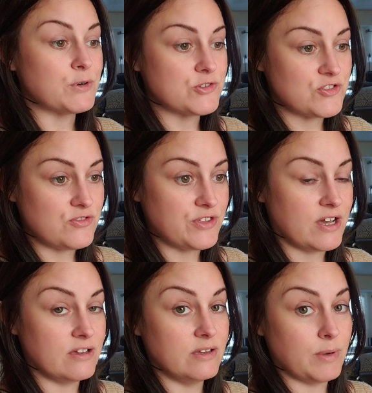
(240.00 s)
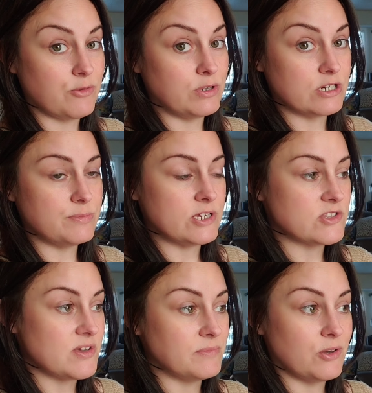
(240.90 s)
first you thought, am I weird
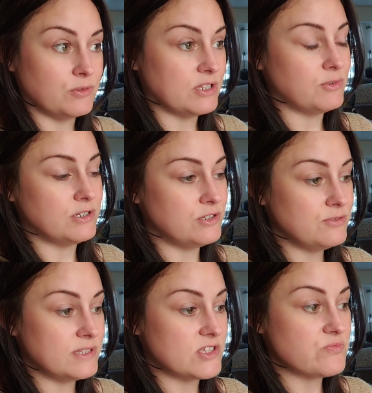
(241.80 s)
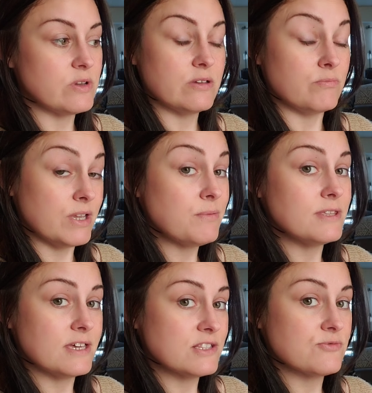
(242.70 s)
because I'm the only one doing this? But maybe
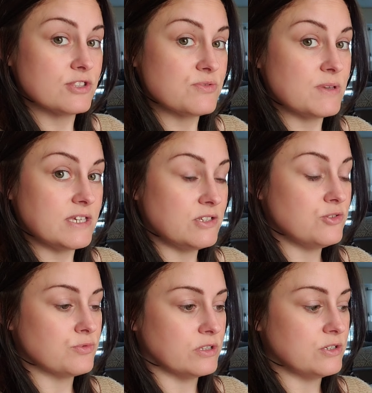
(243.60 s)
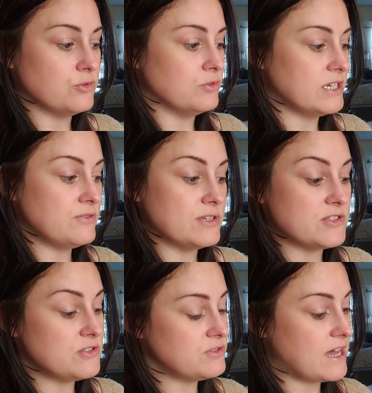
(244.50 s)
that's what's making you really cool. Anyways,
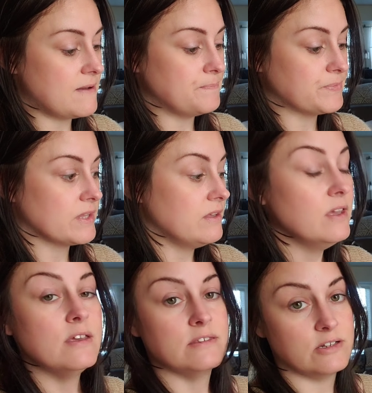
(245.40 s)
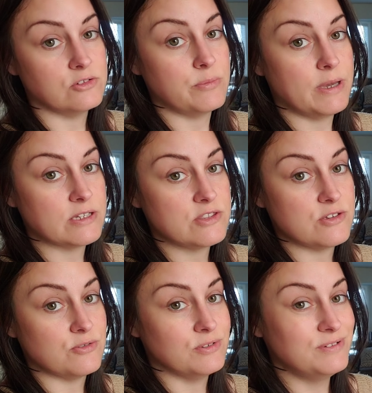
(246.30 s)
do that and then I'll get back to
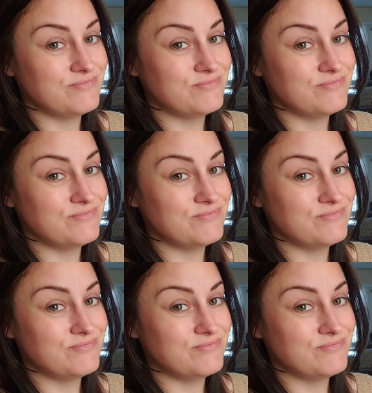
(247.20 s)
you.